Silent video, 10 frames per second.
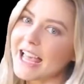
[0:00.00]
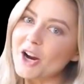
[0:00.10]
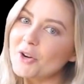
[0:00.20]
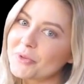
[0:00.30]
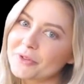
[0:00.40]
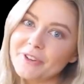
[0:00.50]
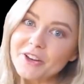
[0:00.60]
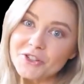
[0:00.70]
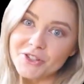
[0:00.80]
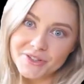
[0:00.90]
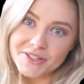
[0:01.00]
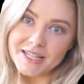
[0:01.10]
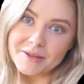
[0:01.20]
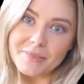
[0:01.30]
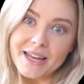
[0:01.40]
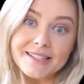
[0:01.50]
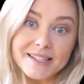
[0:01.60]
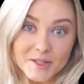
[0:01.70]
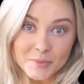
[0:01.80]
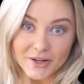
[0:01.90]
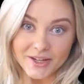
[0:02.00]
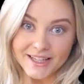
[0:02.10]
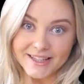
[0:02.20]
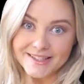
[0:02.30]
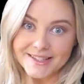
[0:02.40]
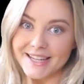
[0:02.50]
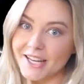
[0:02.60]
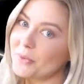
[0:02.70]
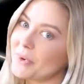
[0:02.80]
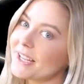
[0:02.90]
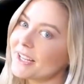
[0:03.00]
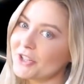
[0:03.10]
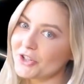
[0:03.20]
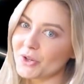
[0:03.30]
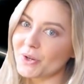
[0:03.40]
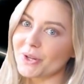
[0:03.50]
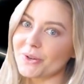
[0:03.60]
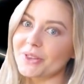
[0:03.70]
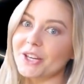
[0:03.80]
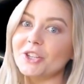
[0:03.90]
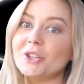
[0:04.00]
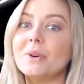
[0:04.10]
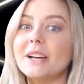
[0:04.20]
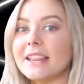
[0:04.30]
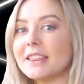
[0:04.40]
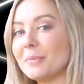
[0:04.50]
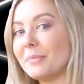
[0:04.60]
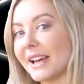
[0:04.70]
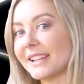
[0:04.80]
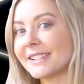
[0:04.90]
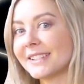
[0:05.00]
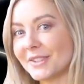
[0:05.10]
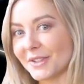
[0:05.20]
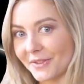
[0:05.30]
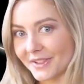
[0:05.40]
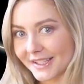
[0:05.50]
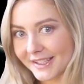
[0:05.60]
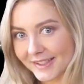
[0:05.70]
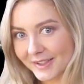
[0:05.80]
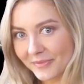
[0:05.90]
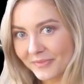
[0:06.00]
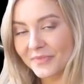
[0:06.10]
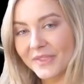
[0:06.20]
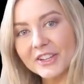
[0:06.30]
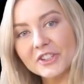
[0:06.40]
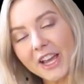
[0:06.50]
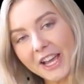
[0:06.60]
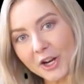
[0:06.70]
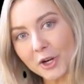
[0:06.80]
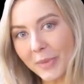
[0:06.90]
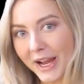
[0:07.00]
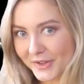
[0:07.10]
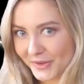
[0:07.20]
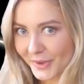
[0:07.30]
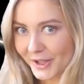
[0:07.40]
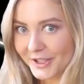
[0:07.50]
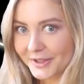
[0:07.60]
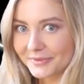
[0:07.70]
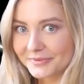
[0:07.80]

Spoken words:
Our professional team has experience, and we can assure you that you will get the best services. Check out our past work.